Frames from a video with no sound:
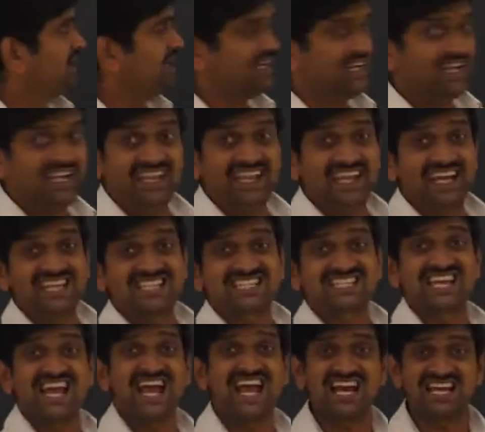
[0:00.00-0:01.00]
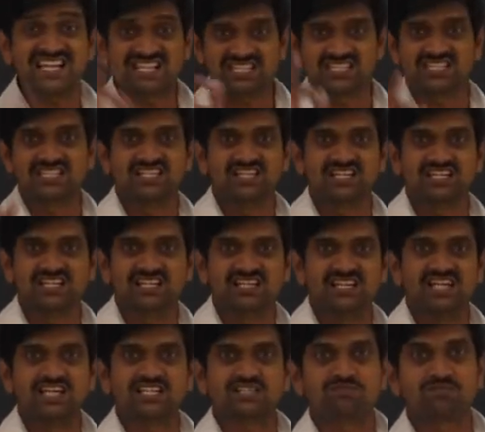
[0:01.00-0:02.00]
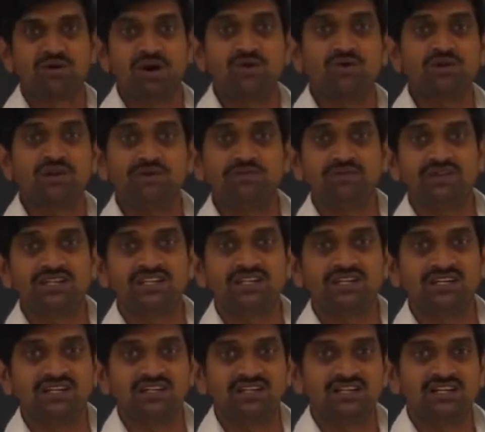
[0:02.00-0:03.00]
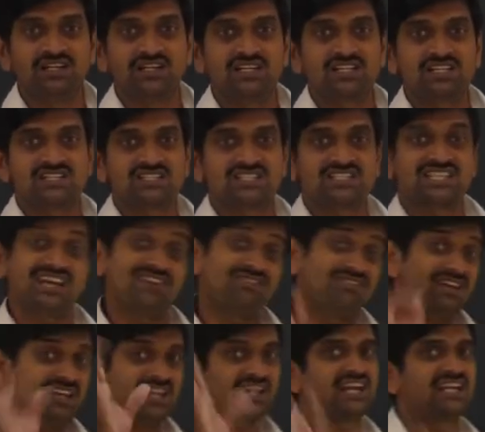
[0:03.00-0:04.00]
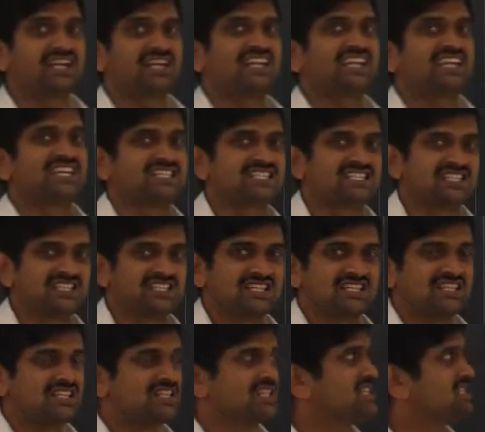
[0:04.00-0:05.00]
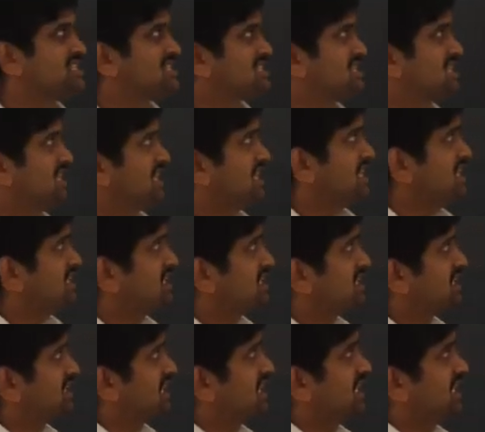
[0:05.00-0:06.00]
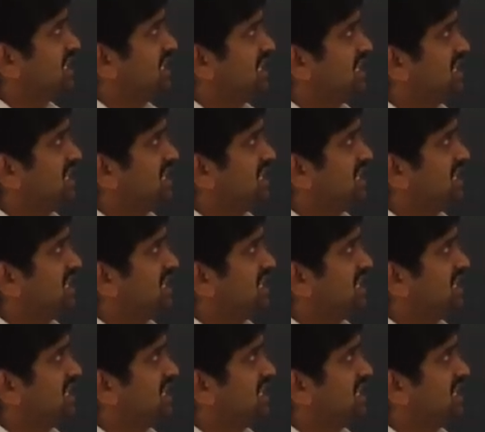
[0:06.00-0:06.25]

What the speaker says: India shares its boundary with 7 countries. See here the